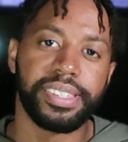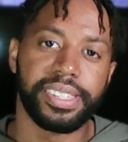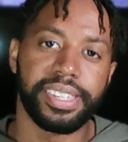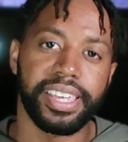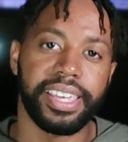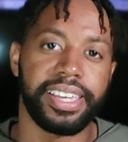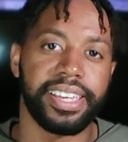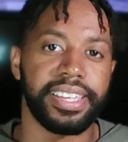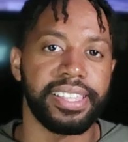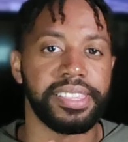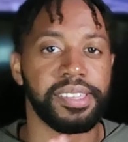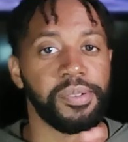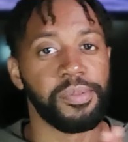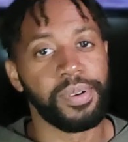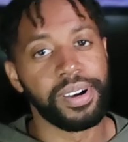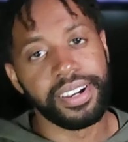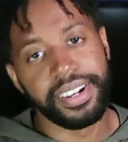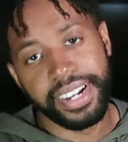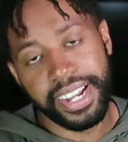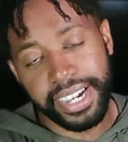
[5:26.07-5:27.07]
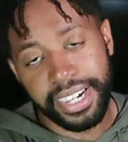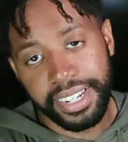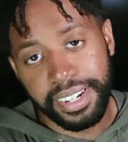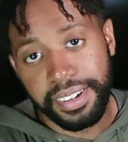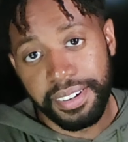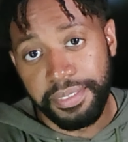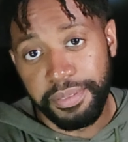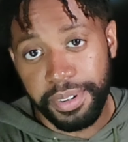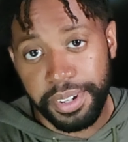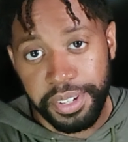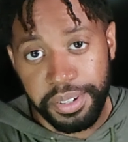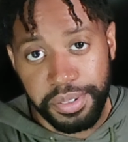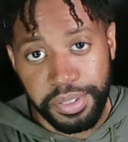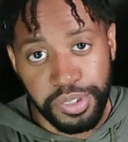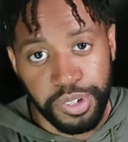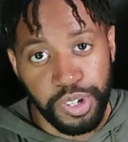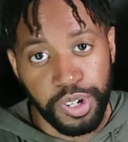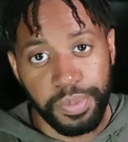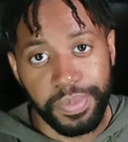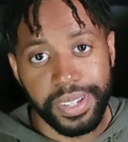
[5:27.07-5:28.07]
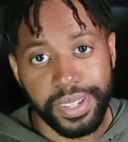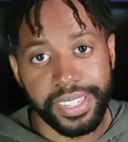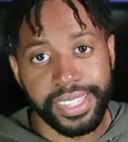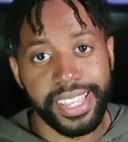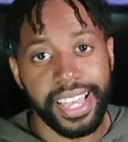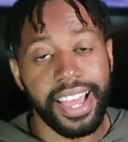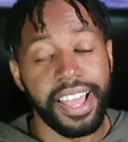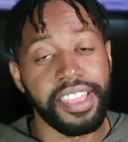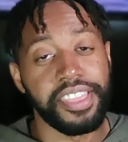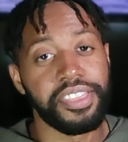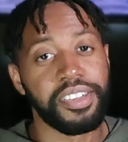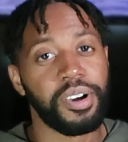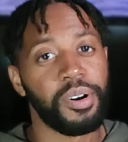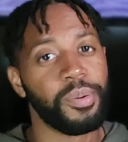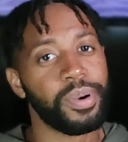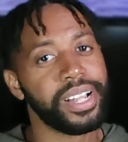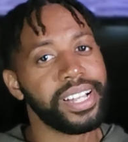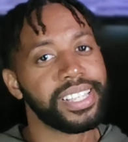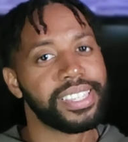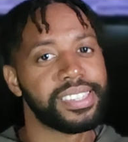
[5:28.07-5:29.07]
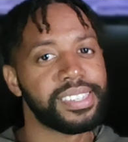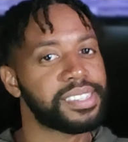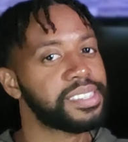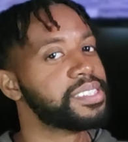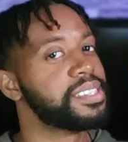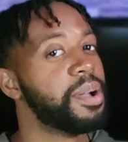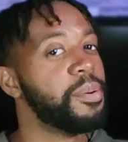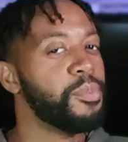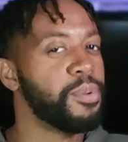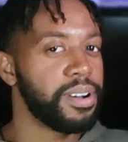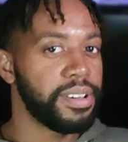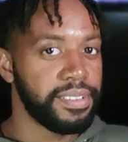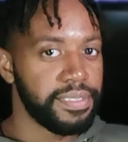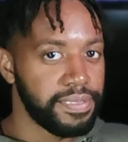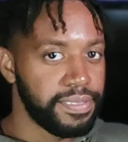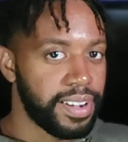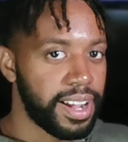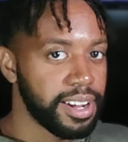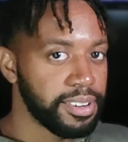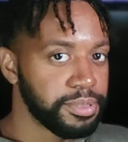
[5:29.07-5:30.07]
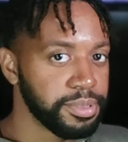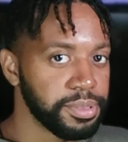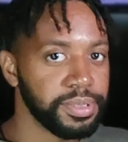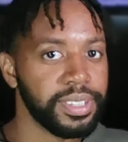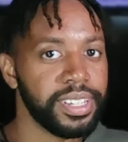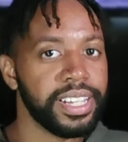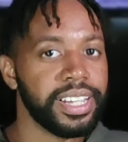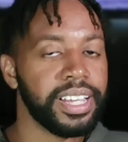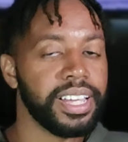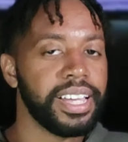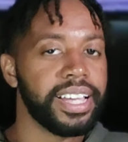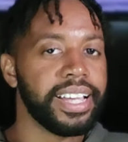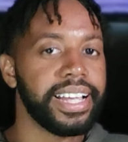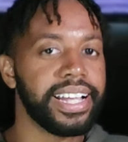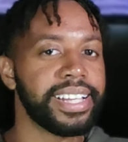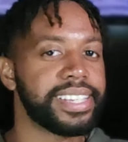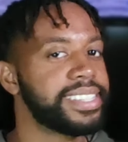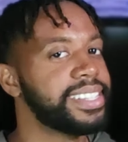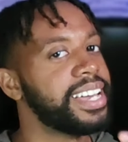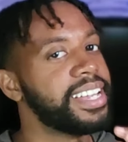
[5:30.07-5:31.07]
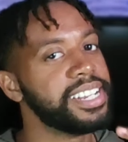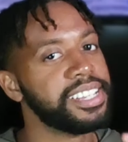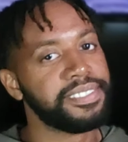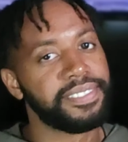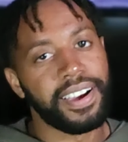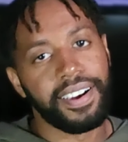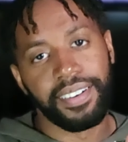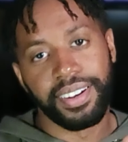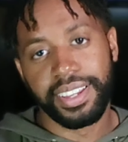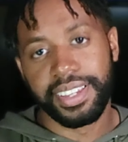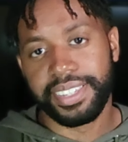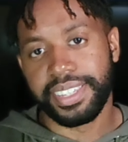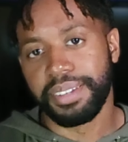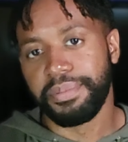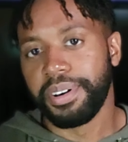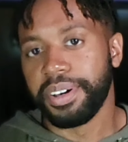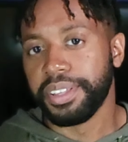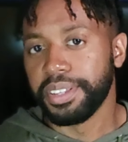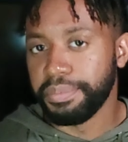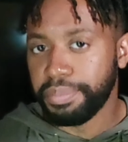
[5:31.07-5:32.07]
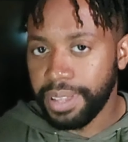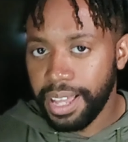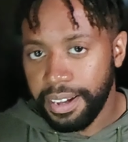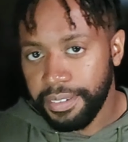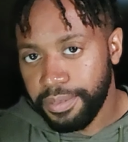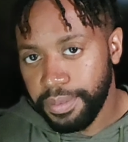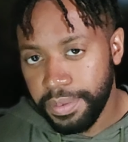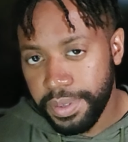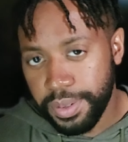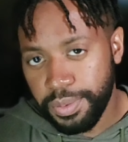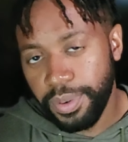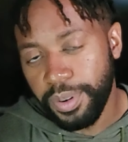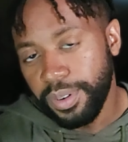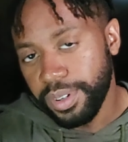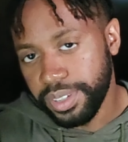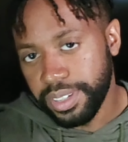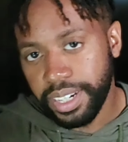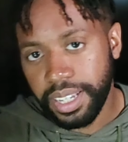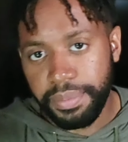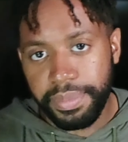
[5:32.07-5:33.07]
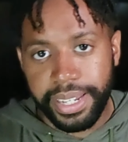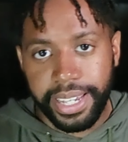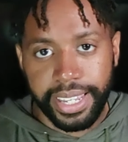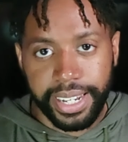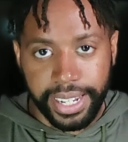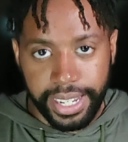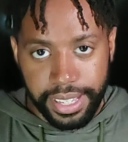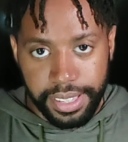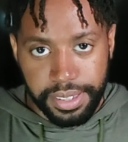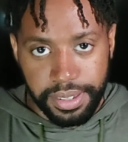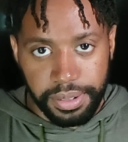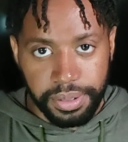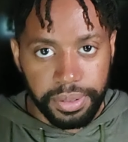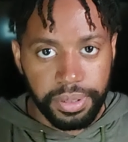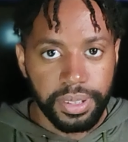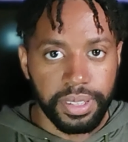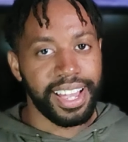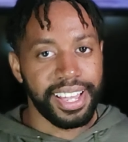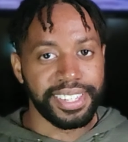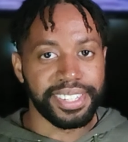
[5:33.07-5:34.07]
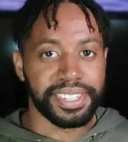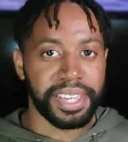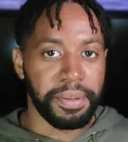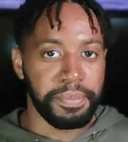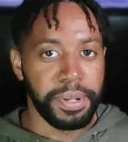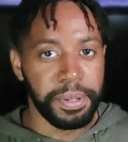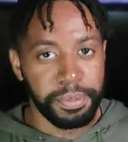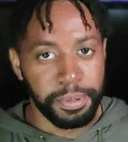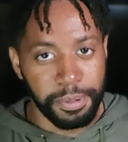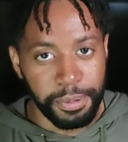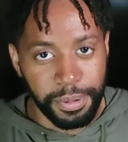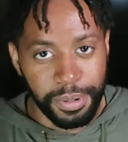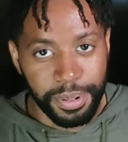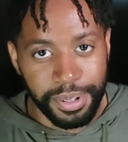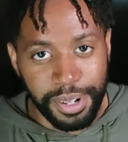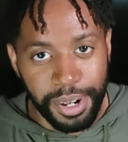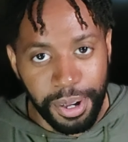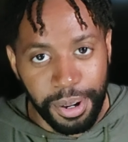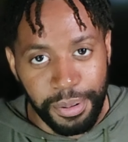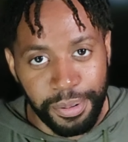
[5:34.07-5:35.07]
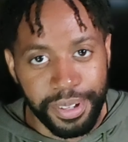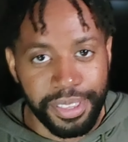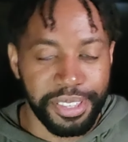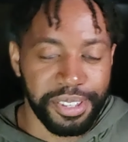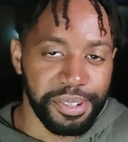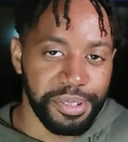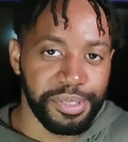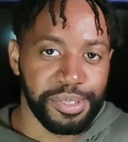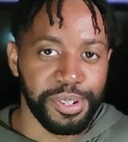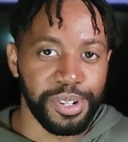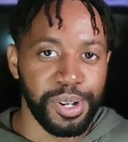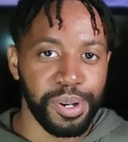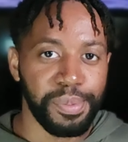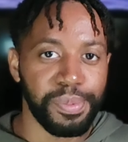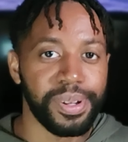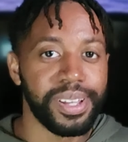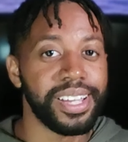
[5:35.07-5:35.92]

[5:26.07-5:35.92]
say the one negative with YouTube is that though it's somewhat viral, it's not as viral as some other platforms we're also going to be getting into. As some people will know with YouTube,